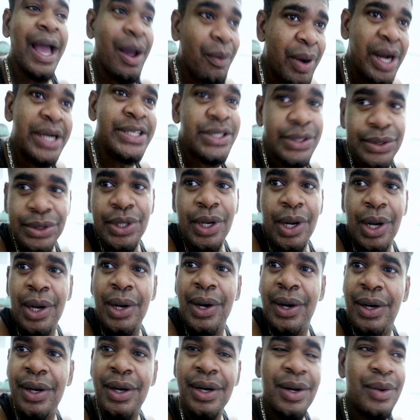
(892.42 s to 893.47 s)
I want to
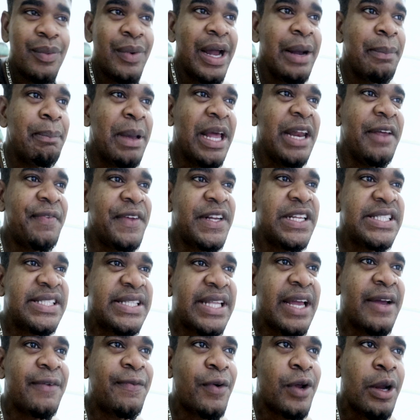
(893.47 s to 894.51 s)
know what benefit is
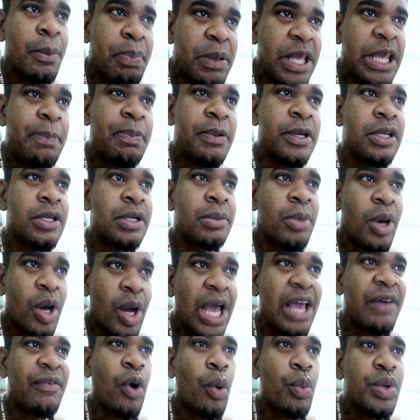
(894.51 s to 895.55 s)
there for the people. But
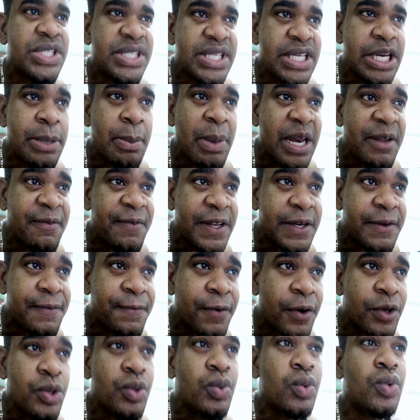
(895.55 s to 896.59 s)
however, we've seen the benefit
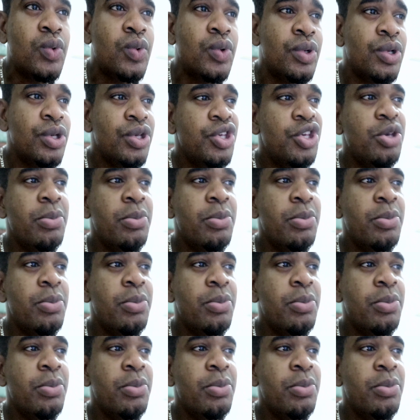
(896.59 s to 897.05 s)
for you.